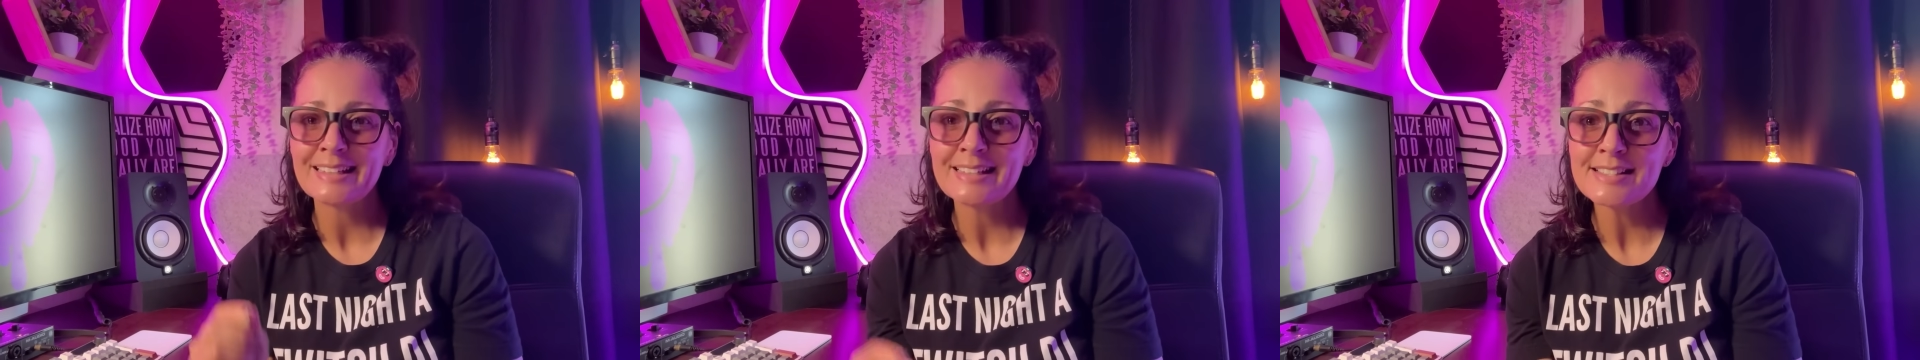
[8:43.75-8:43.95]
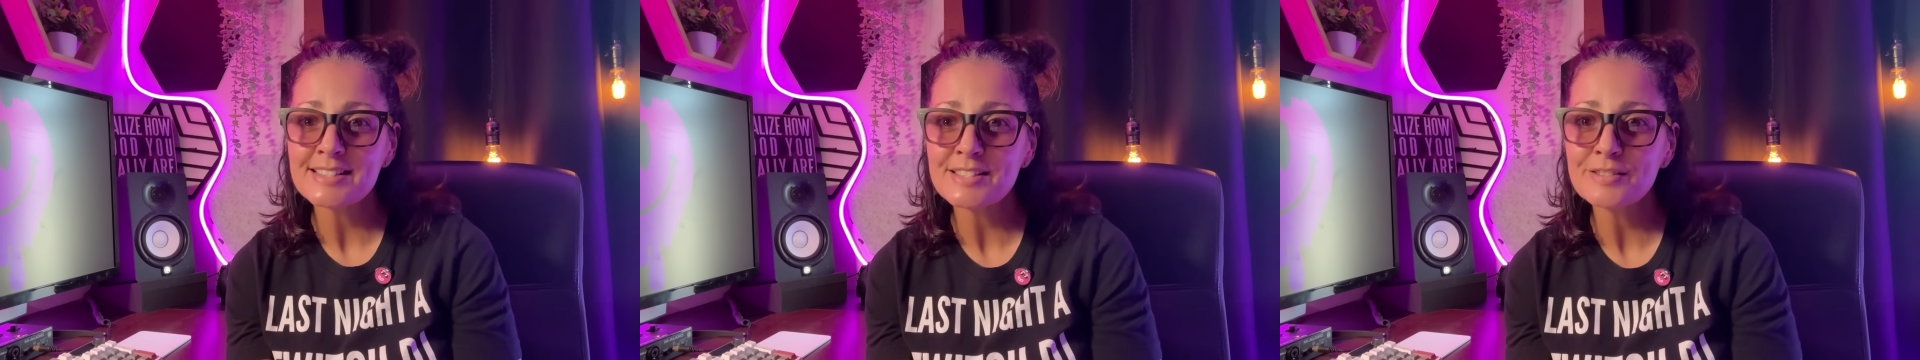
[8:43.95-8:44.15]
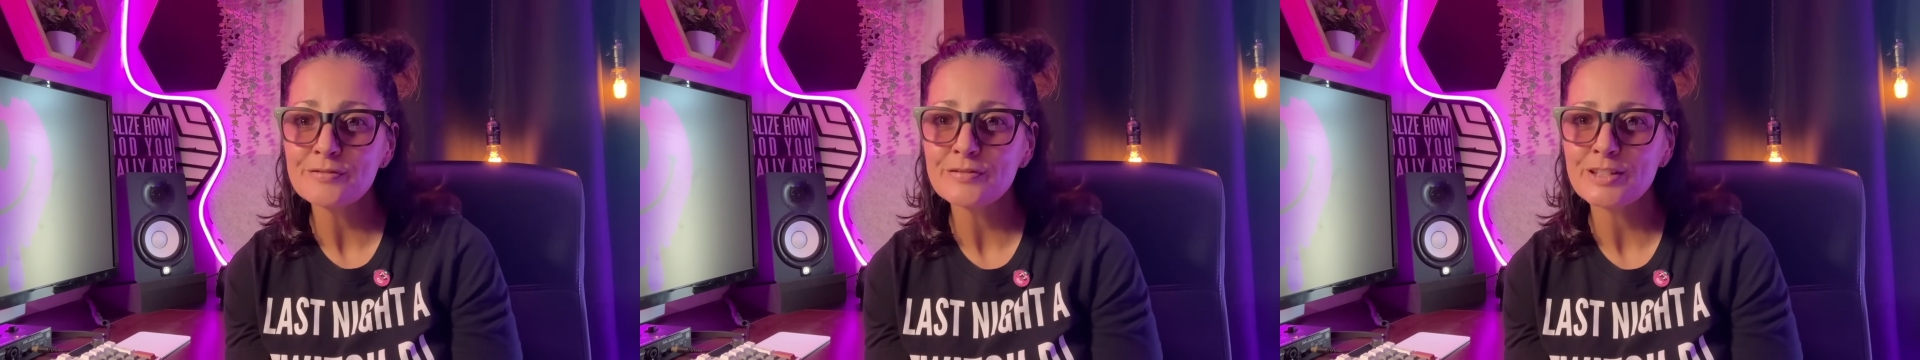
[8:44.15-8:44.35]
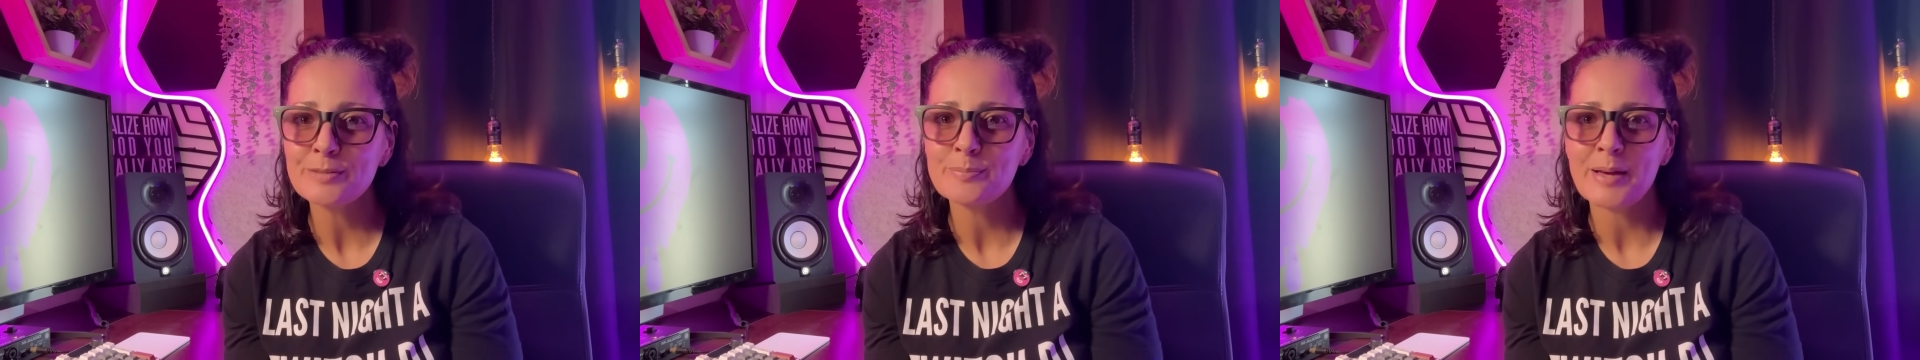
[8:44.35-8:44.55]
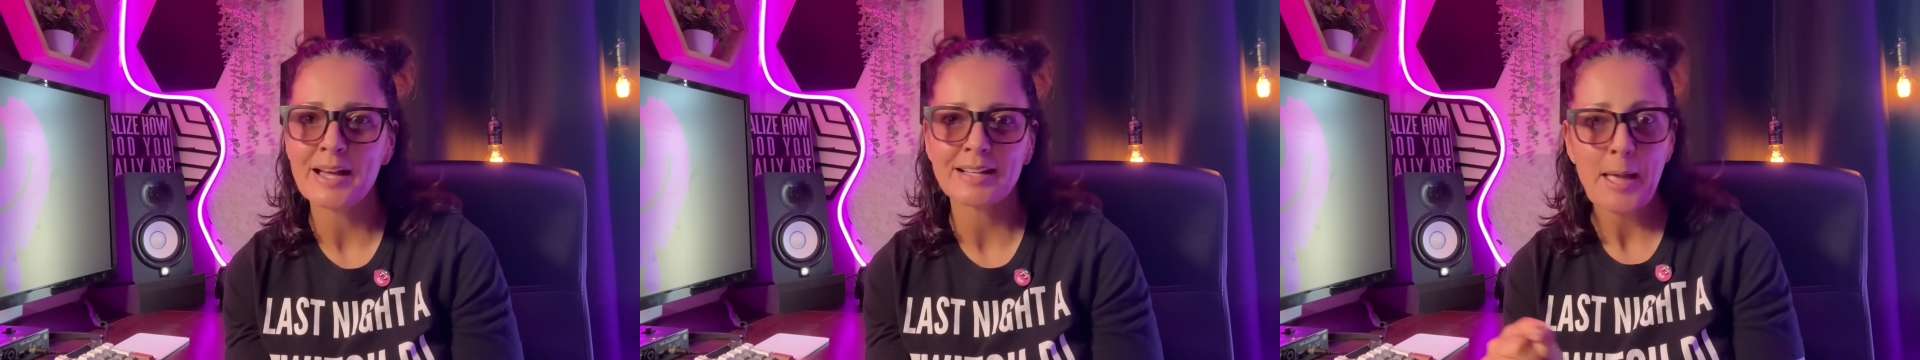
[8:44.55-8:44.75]
instant
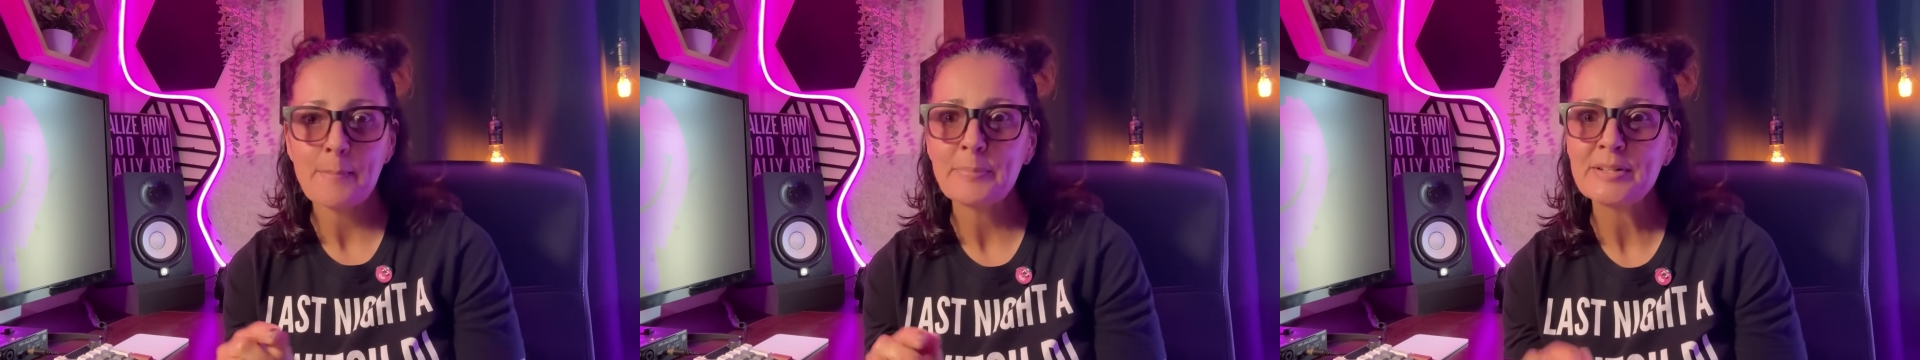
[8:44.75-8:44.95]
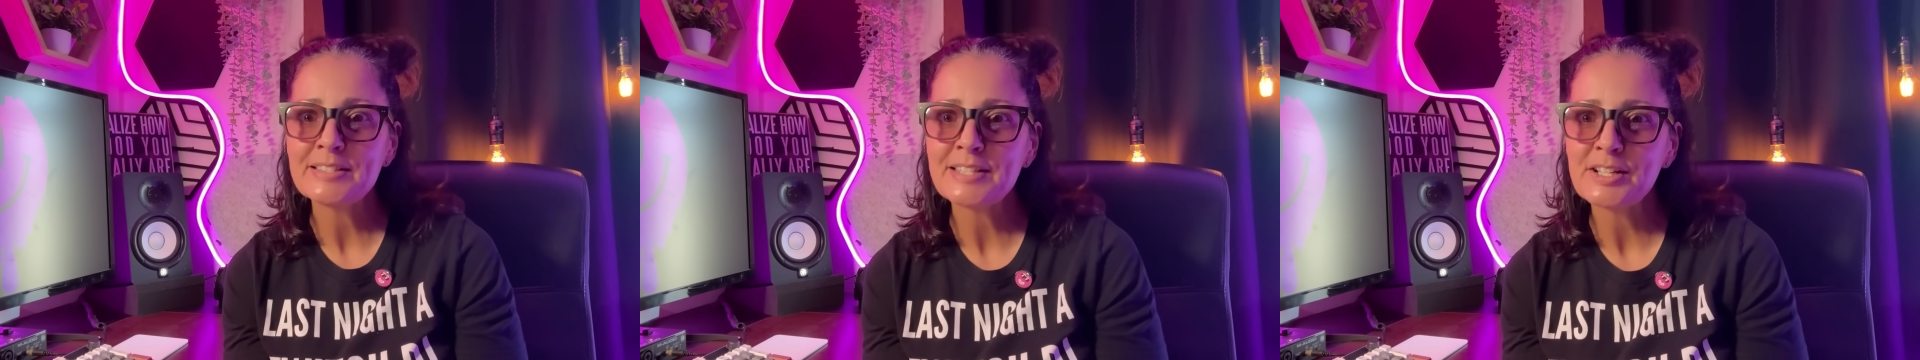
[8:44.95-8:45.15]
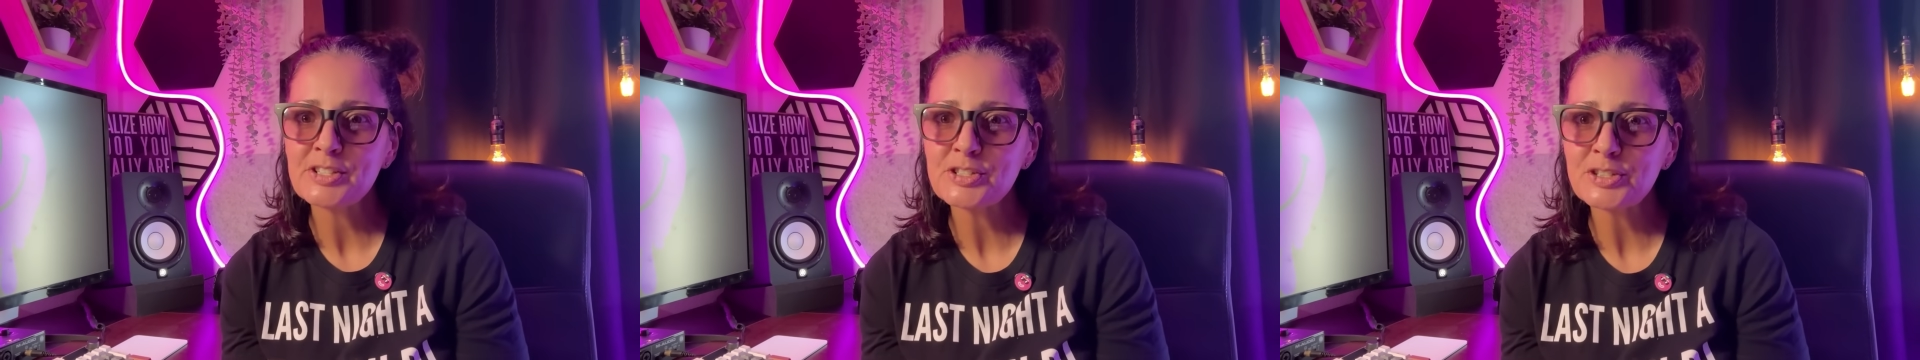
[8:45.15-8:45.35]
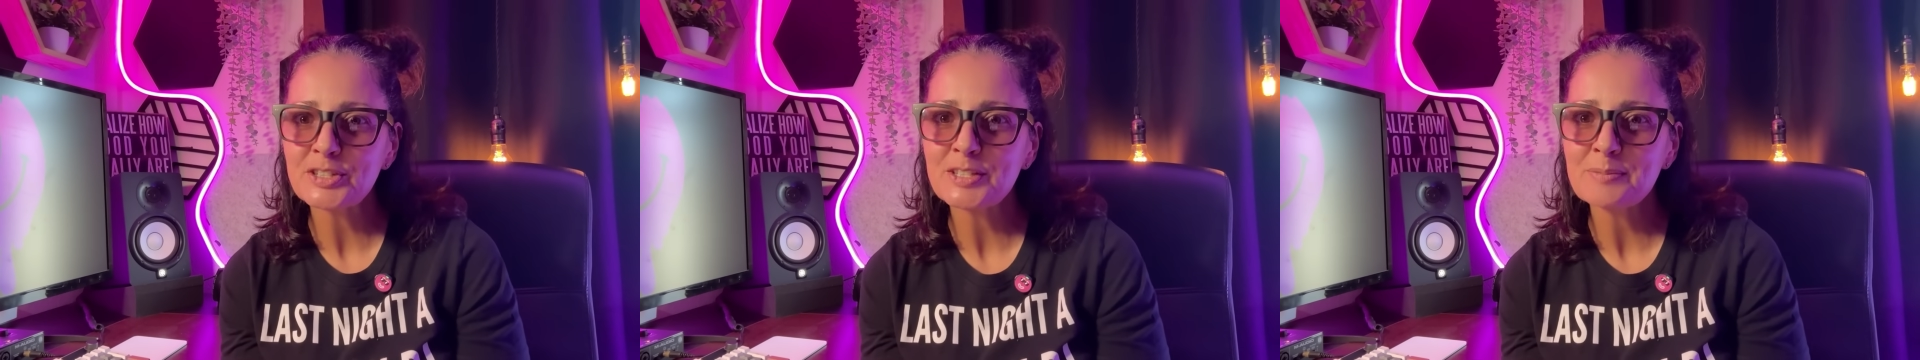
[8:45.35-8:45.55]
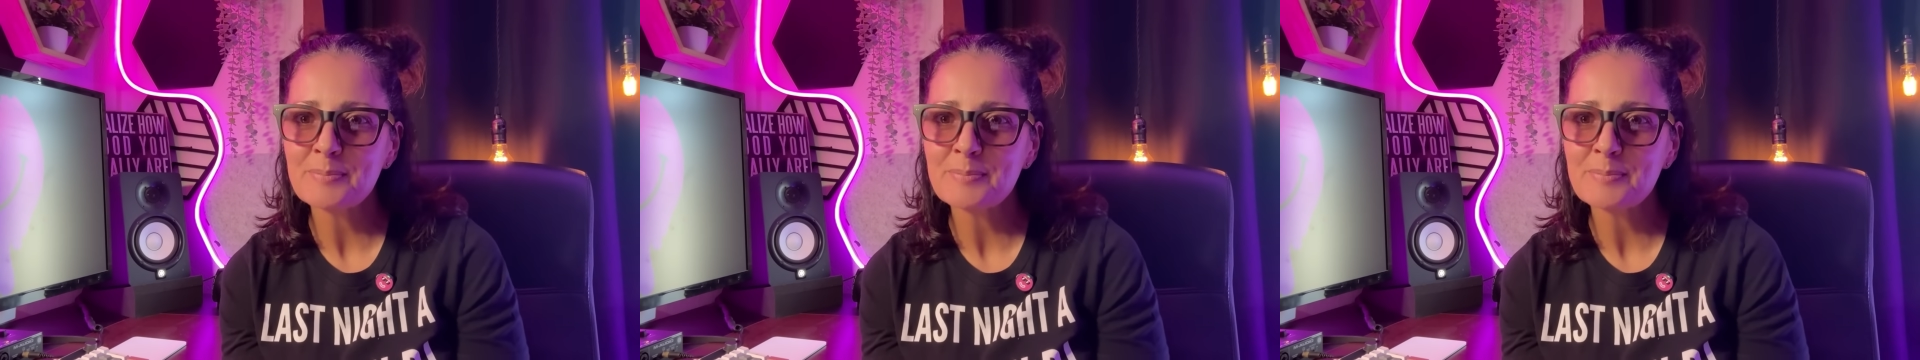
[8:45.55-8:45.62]
feedback and potentially